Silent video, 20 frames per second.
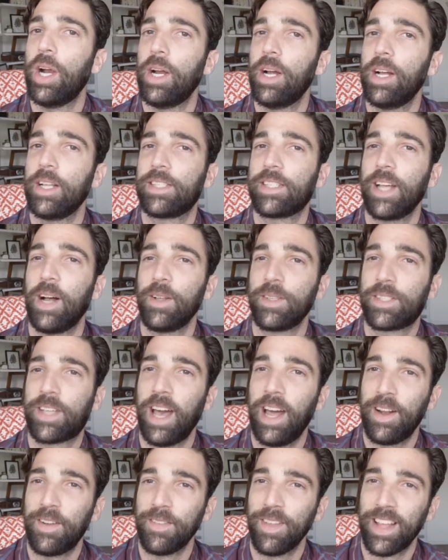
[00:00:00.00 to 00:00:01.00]
It sounds
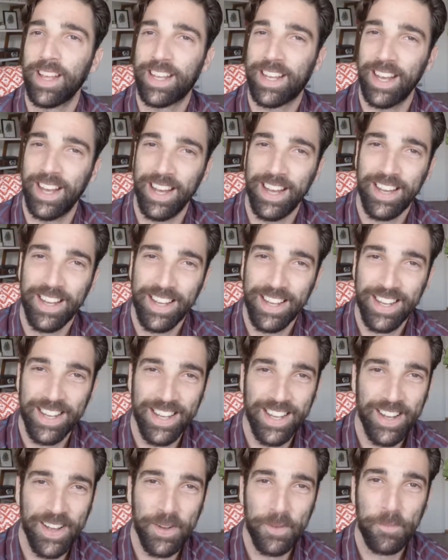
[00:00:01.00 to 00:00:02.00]
kind of like a
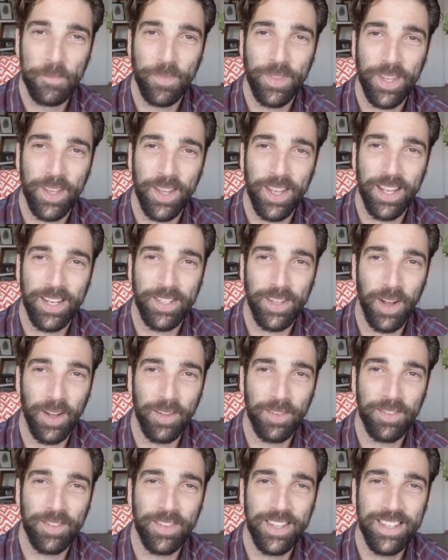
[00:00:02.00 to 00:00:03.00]

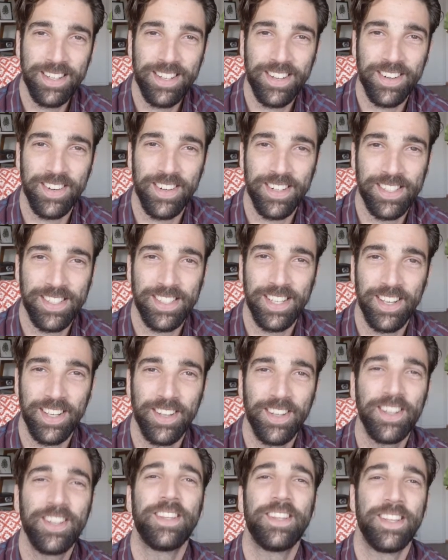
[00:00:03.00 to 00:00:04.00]
dolphin or a
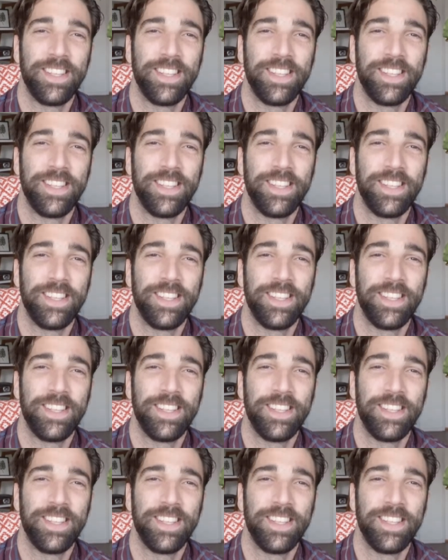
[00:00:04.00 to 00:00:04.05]
seal.